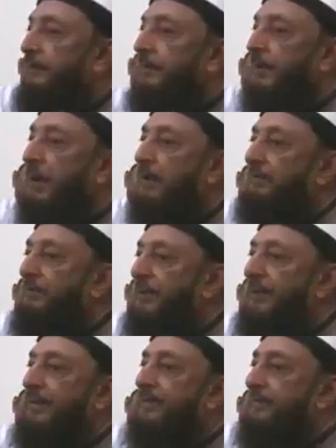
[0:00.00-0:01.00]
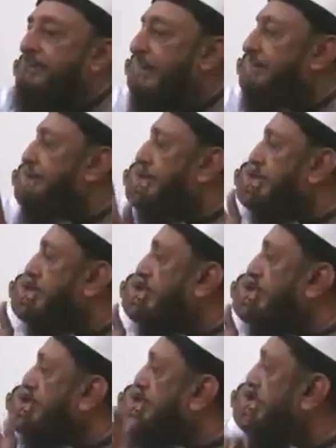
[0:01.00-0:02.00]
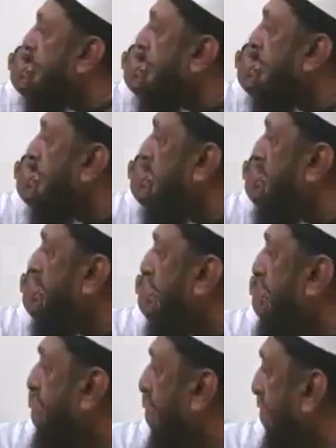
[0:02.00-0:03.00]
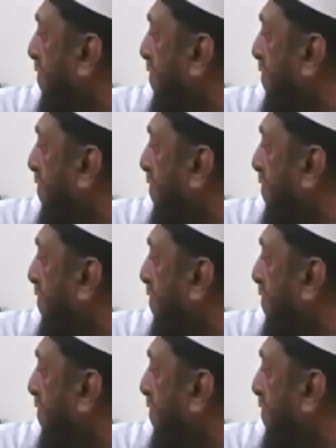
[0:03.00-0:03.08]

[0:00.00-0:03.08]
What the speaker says: it becomes easier for the rich to rule over the